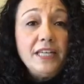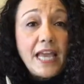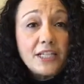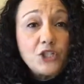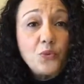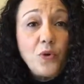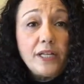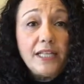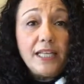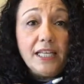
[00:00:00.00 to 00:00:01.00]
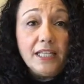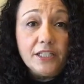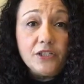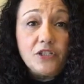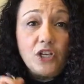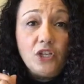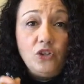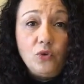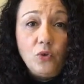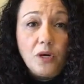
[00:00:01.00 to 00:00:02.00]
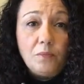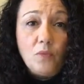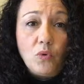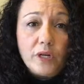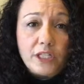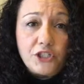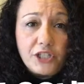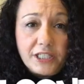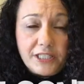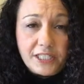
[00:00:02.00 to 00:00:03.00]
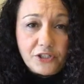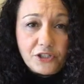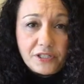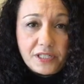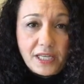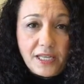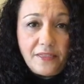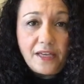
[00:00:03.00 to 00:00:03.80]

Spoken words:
The next one is your mortgage contingency.